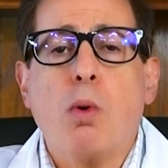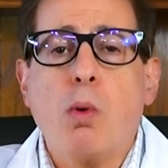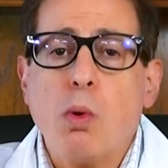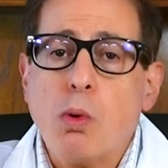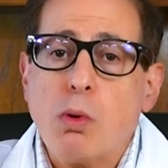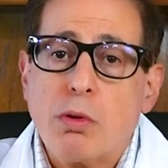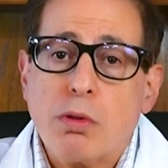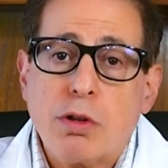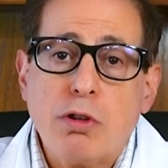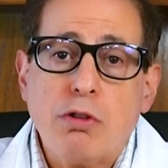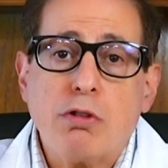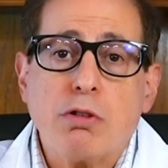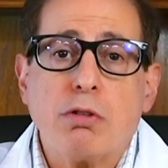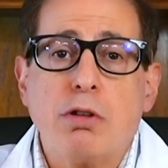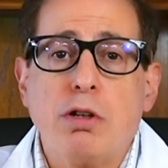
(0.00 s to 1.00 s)
or
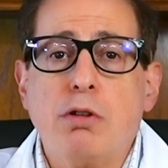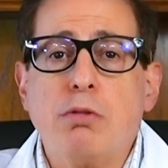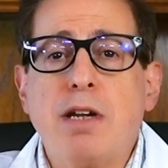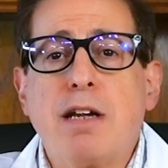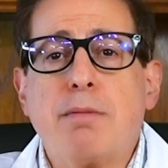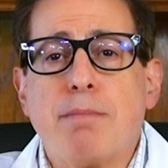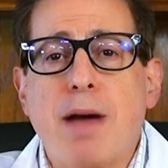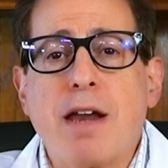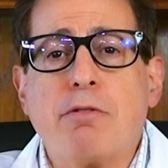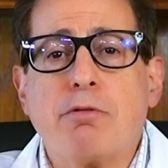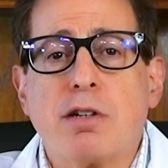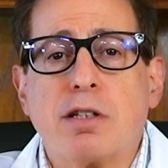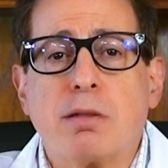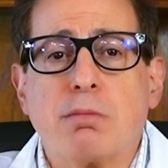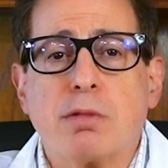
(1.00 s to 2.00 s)
the unique
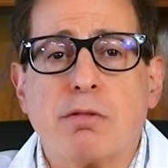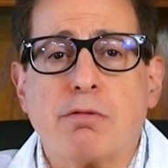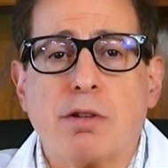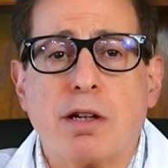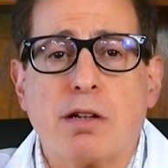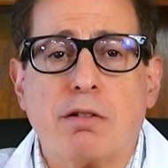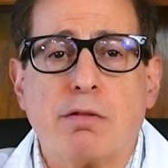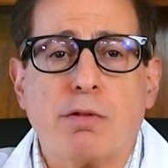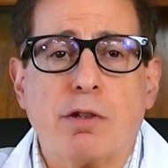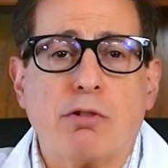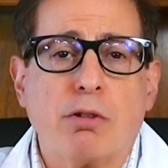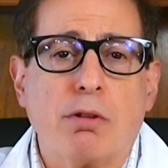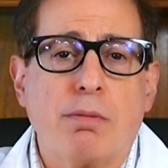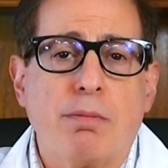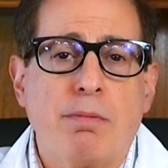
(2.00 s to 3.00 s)
mannerisms of an
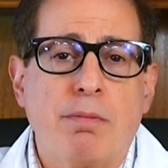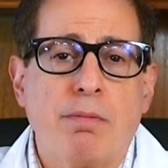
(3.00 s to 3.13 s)
individual.